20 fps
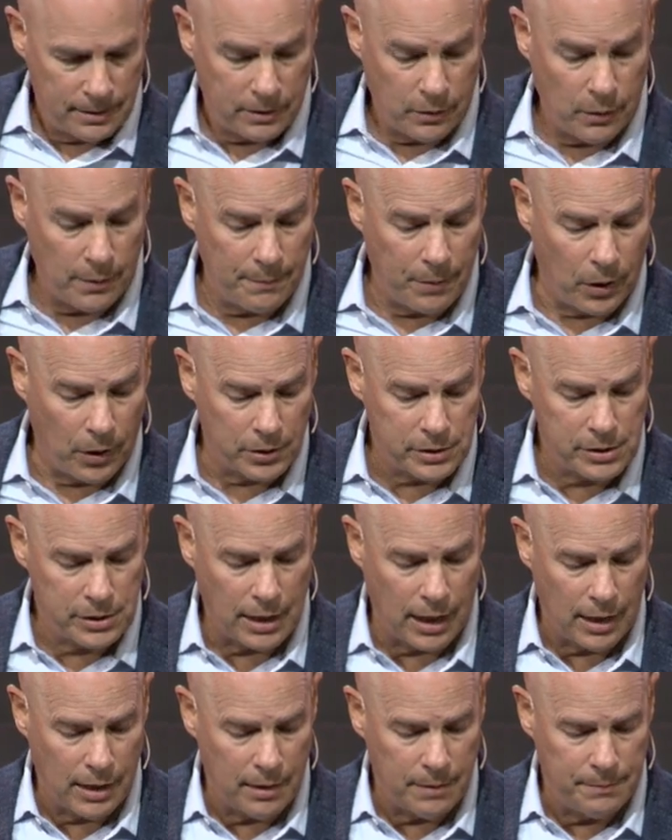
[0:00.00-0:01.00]
Look at what
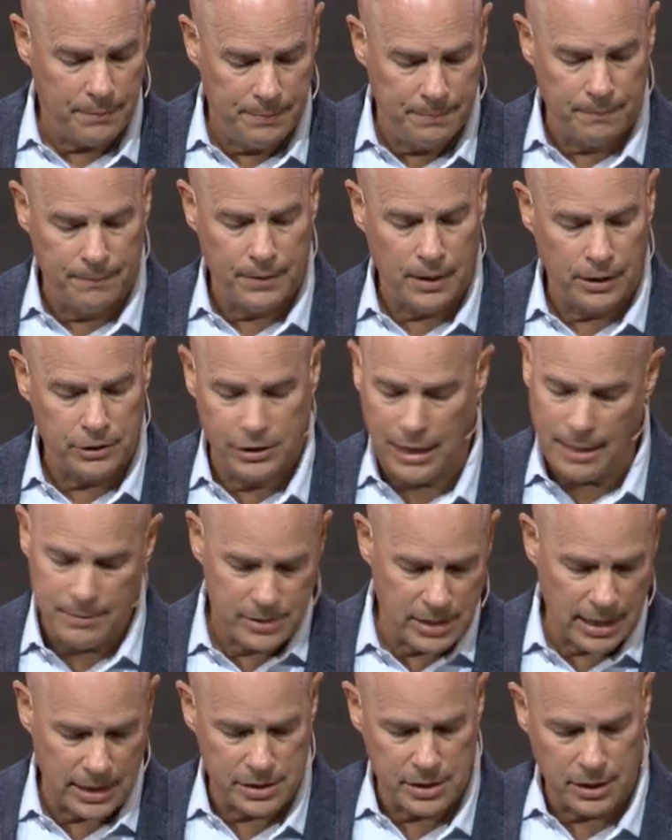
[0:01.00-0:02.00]
Paul's, uh, uh,
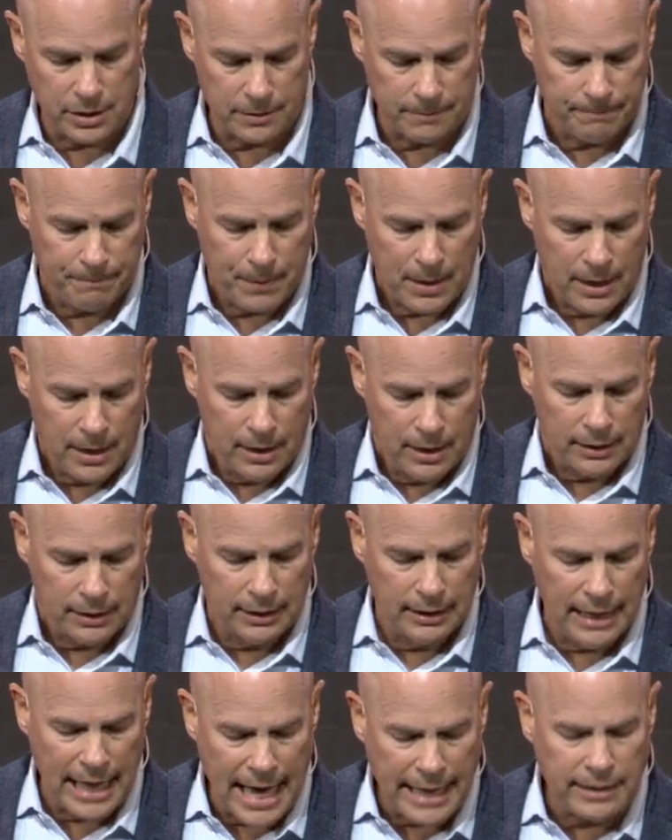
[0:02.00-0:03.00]
James says here.
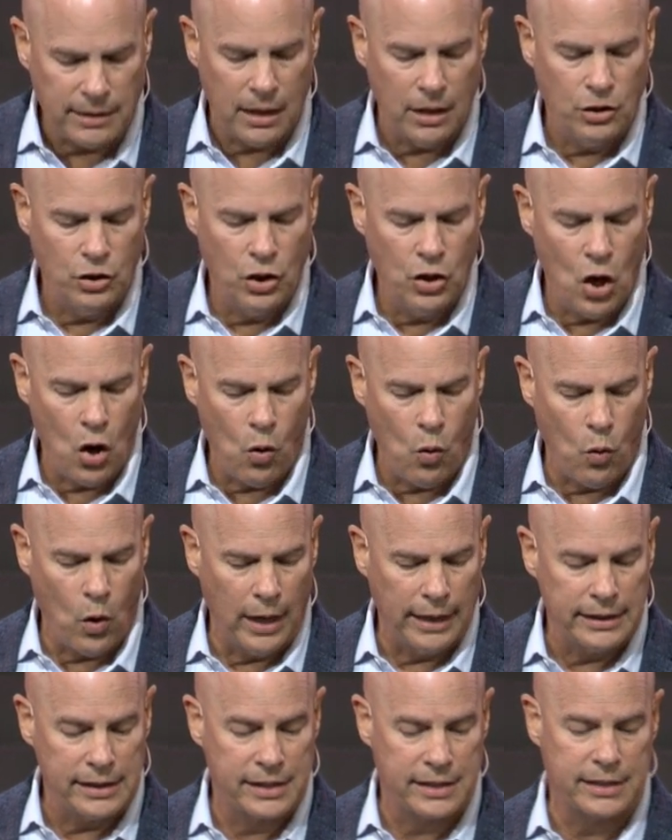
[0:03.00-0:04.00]
Let no
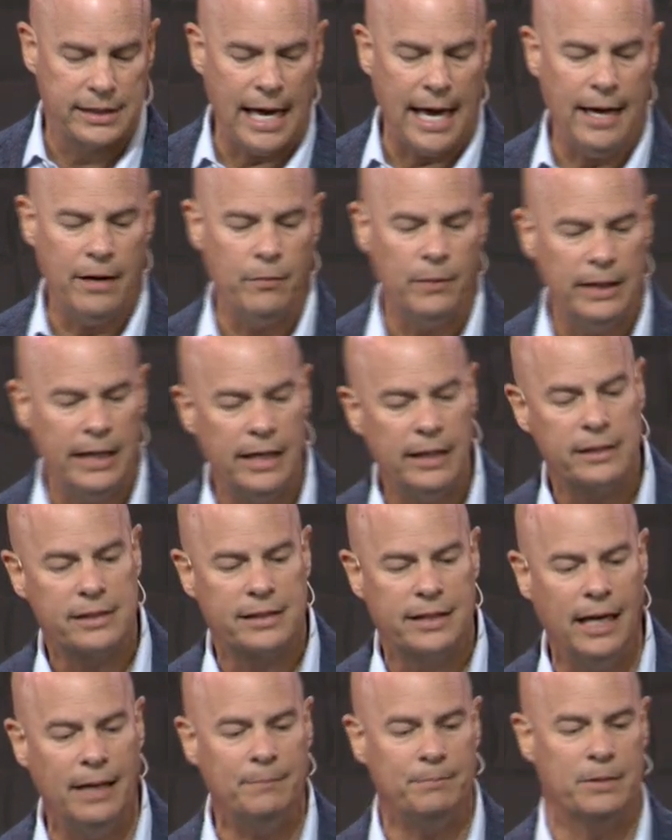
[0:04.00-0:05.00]
one say when he
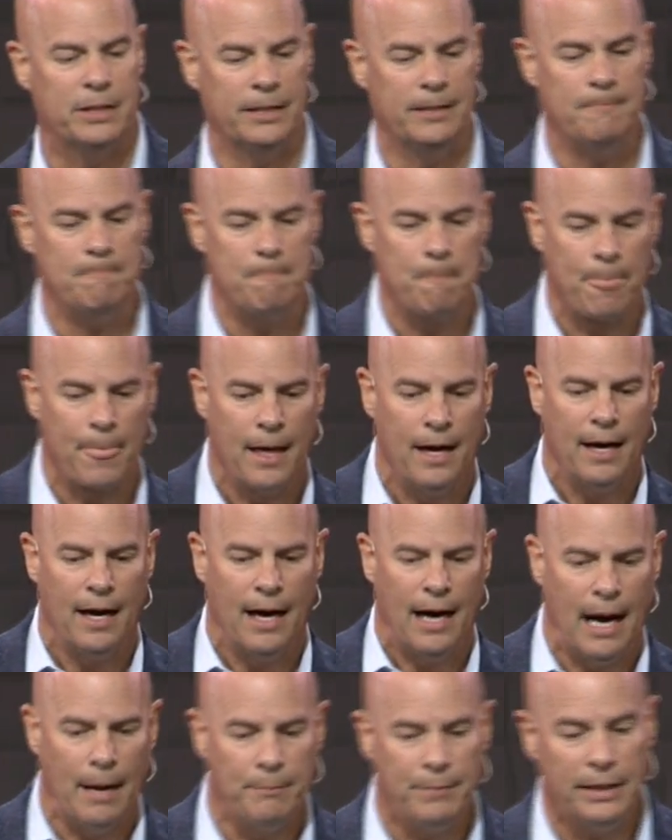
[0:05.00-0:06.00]
is tempted,
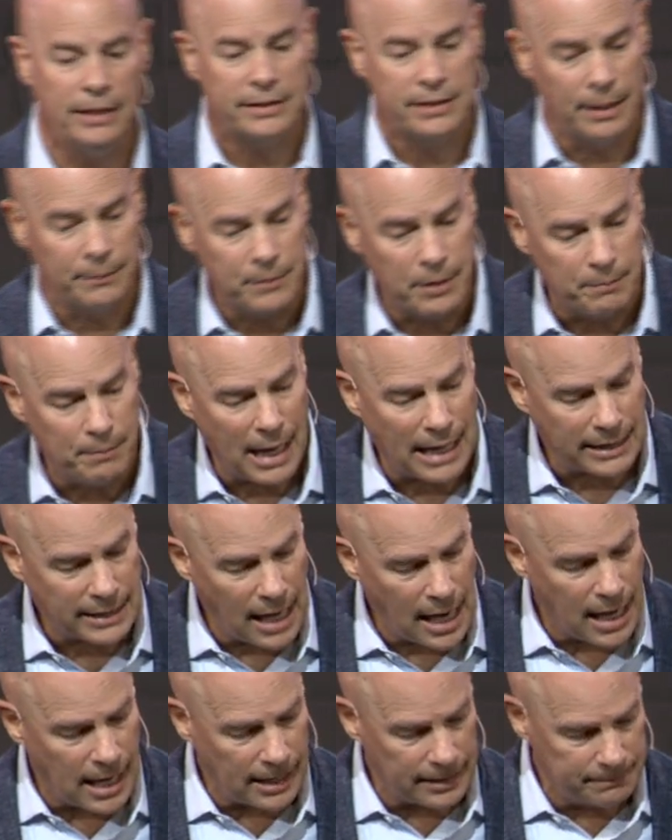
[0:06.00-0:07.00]
I'm being tempted by
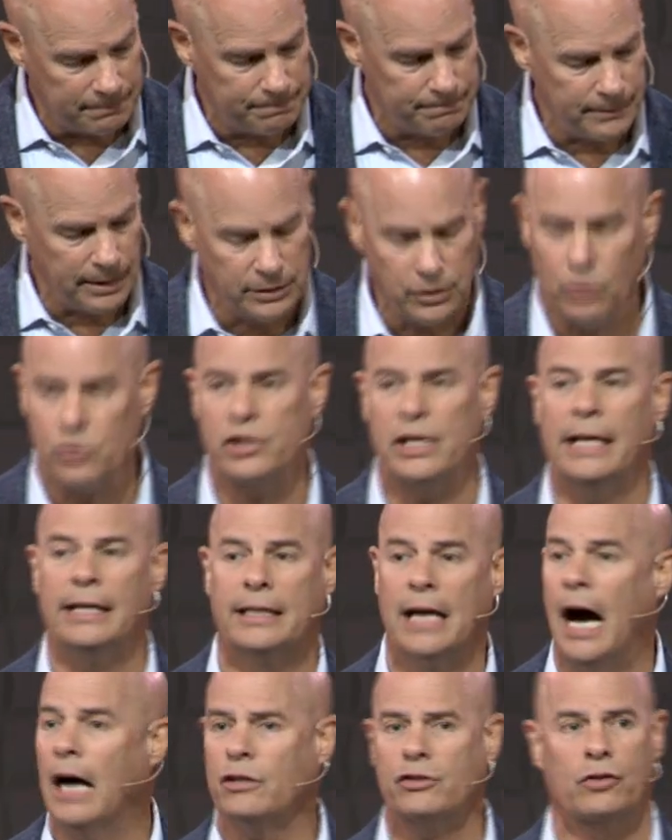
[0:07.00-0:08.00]
God. Like, don't
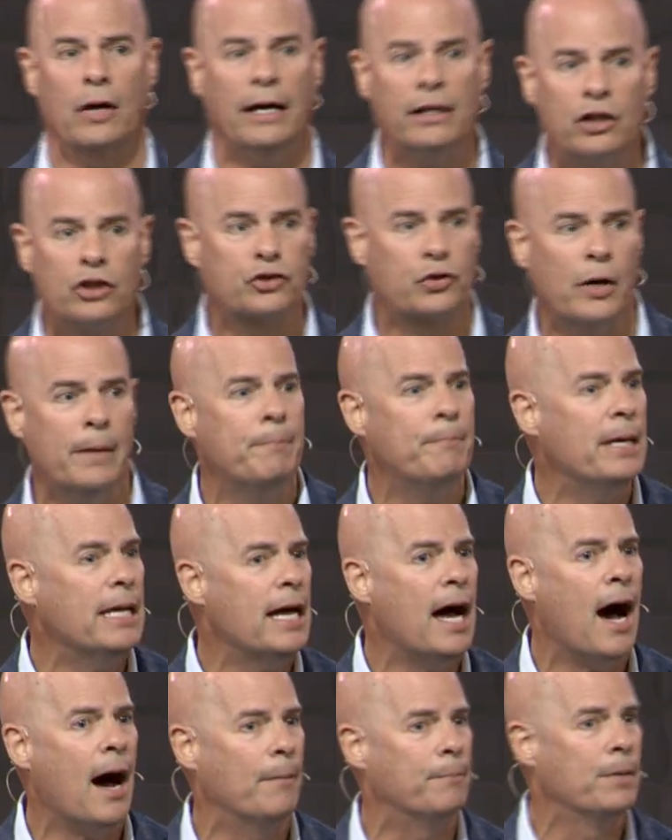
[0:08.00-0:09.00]
say, God's trying to trip
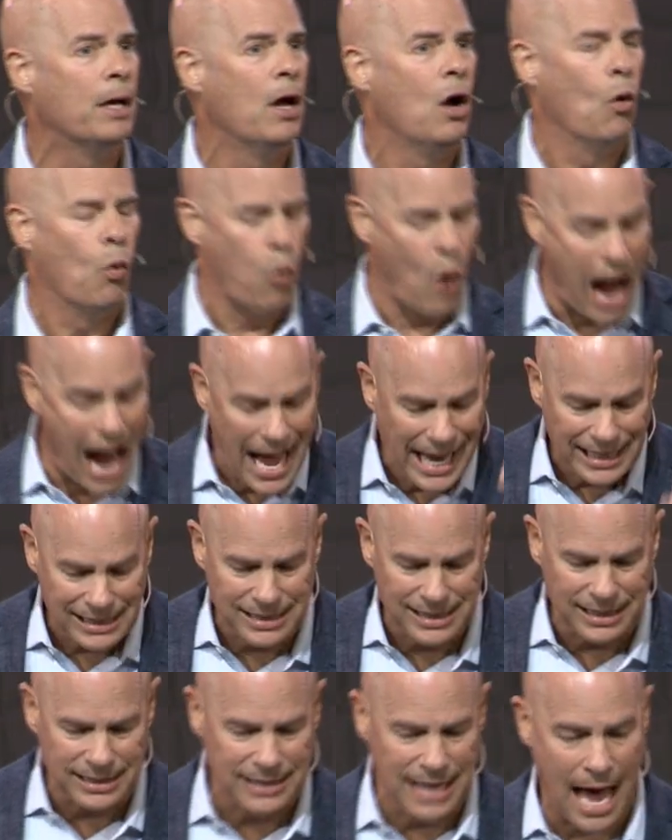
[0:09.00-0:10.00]
me up. Why
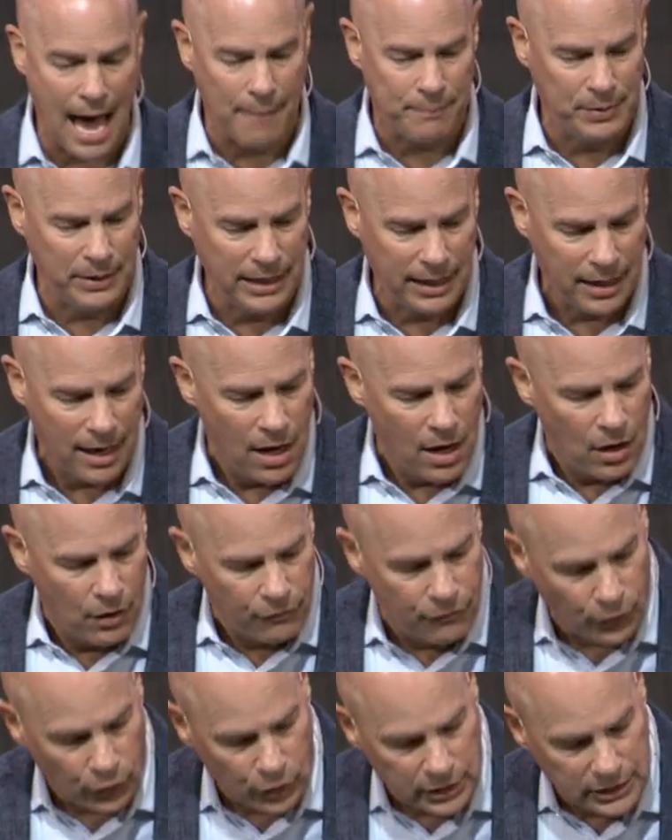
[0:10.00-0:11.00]
is this happening?
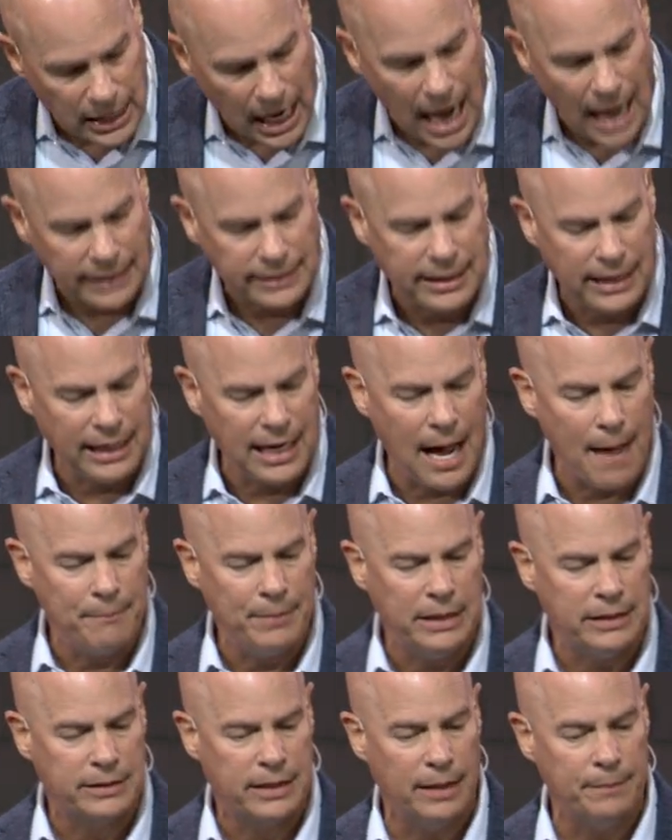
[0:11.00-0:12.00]
For God
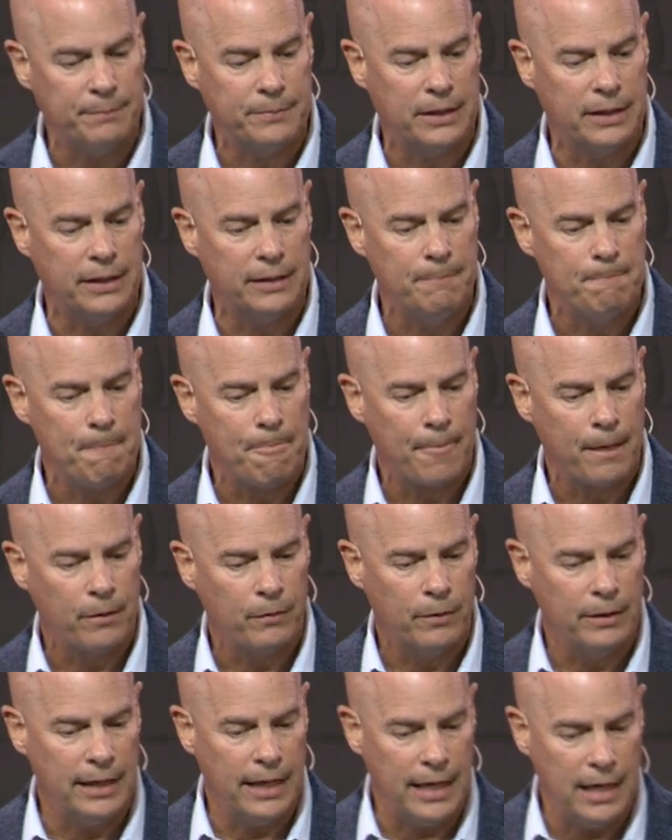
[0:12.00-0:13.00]
cannot be tempted
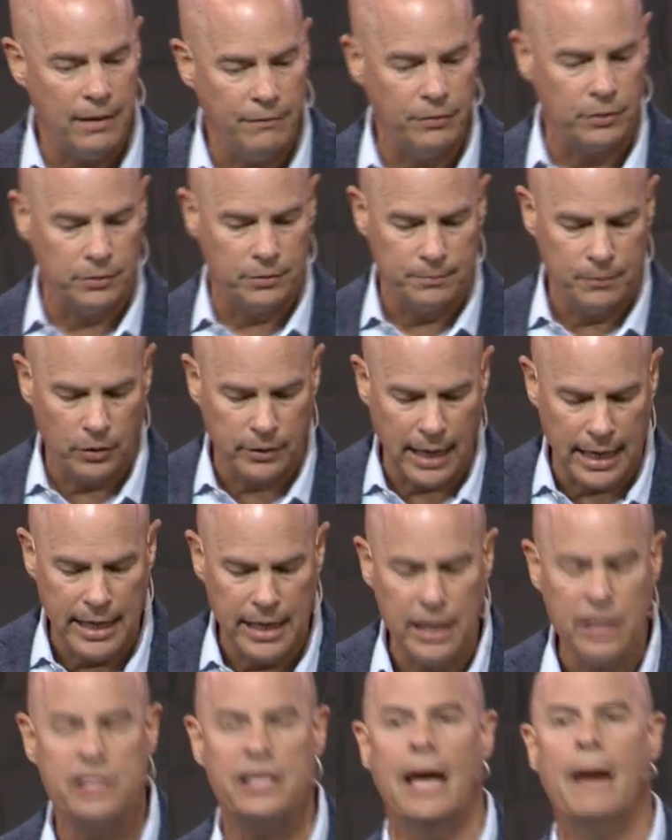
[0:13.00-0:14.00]
with evil,
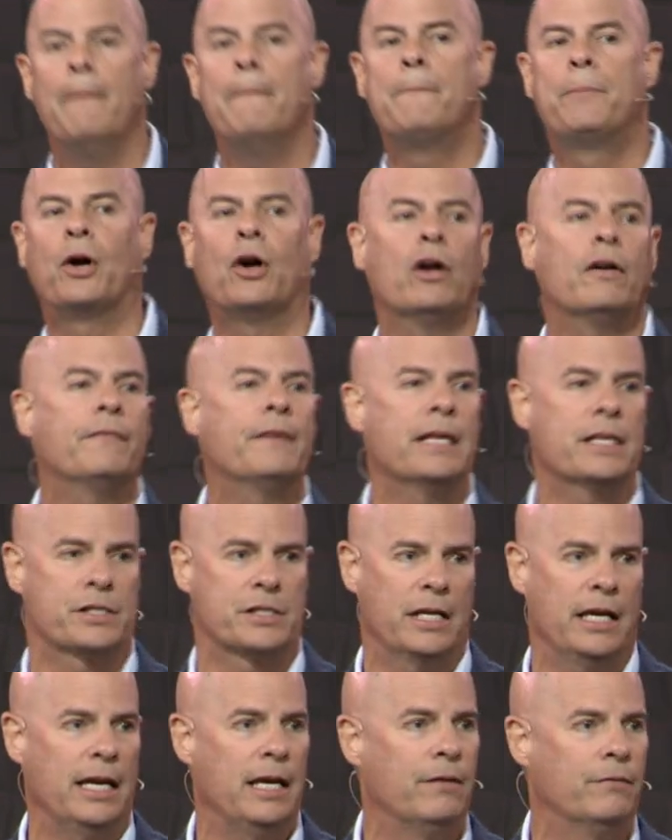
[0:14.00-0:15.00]
okay? He's
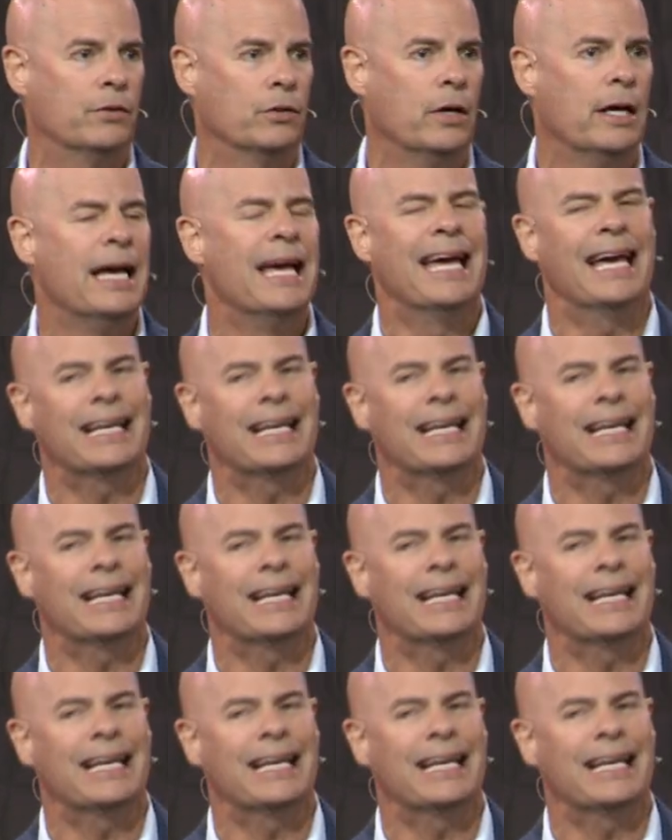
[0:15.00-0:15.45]
impervious to evil,